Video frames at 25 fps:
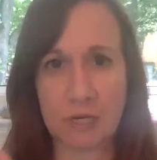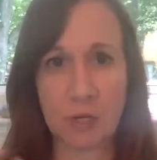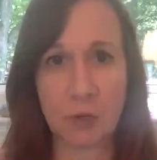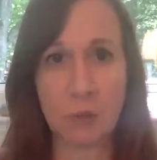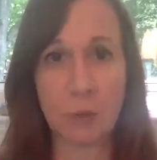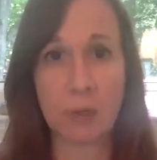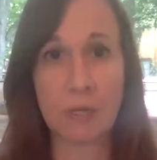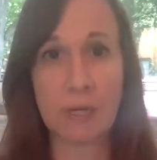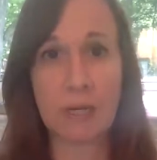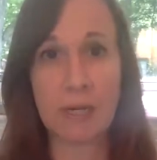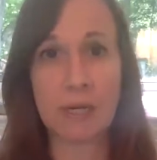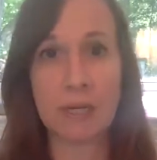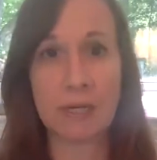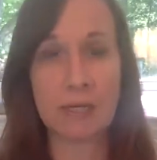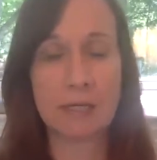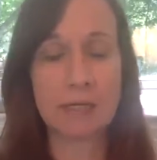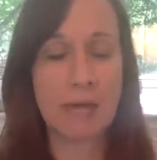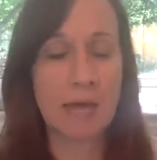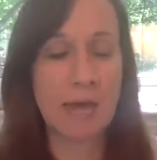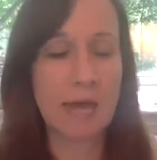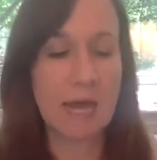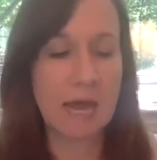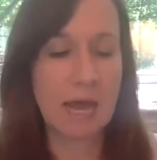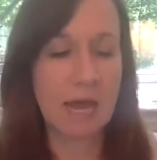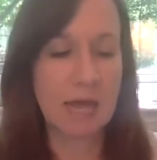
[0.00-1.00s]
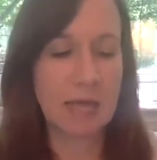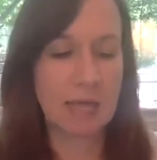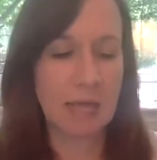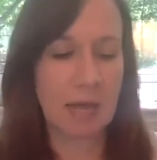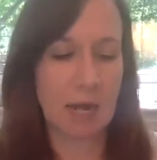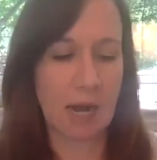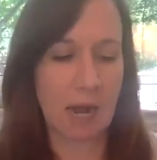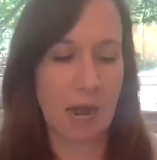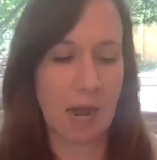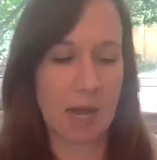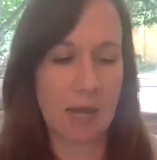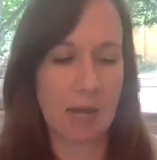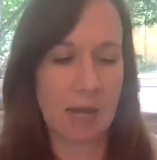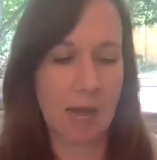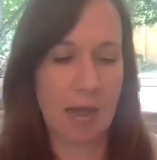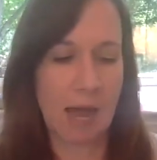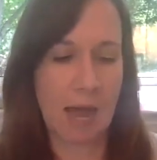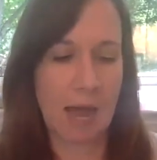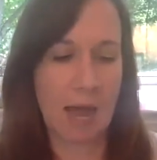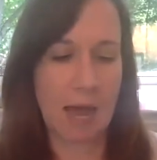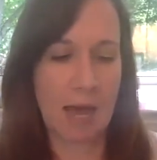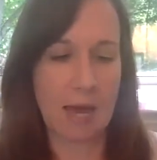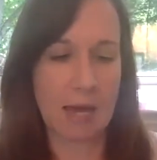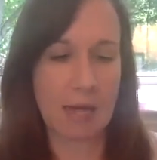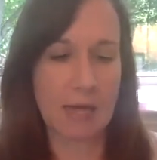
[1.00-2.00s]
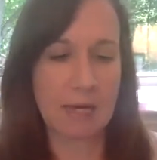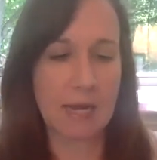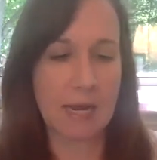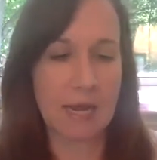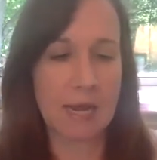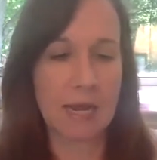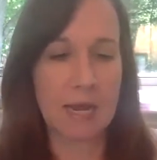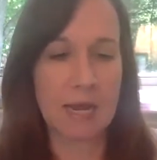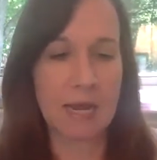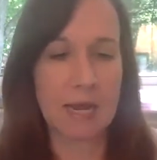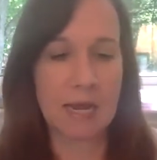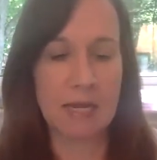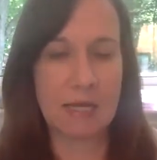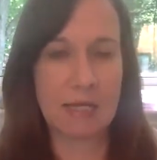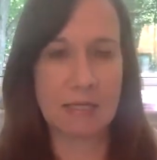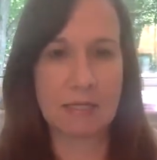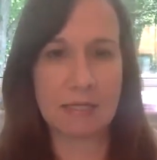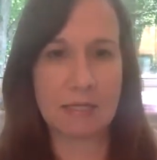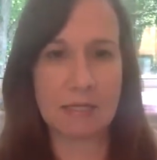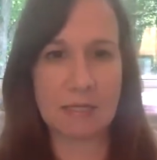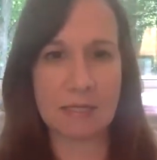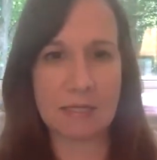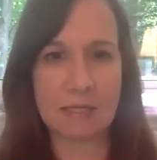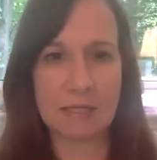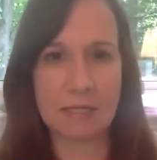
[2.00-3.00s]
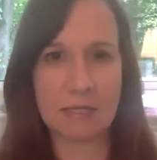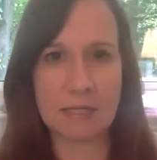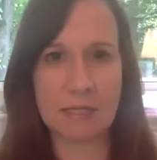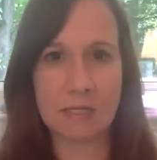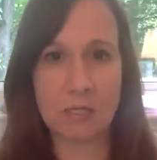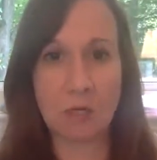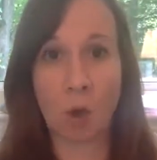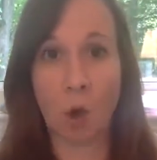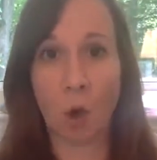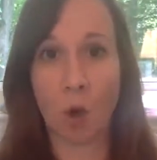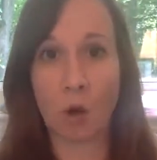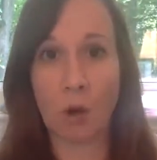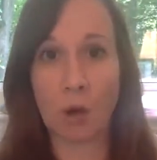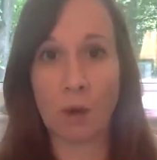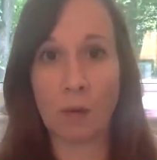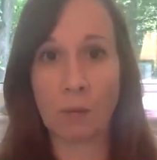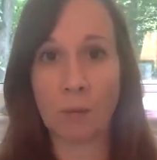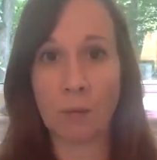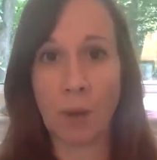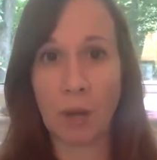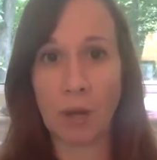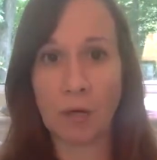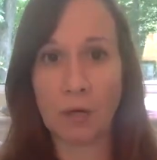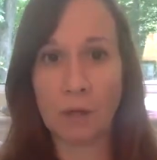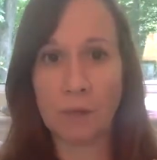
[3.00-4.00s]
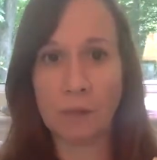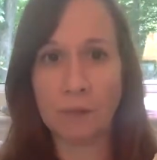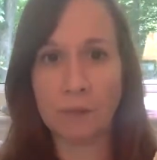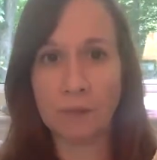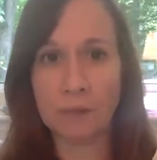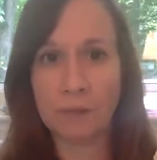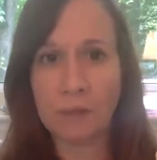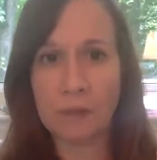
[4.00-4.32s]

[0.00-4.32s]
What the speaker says: ingredient that I add this is cocoa butter.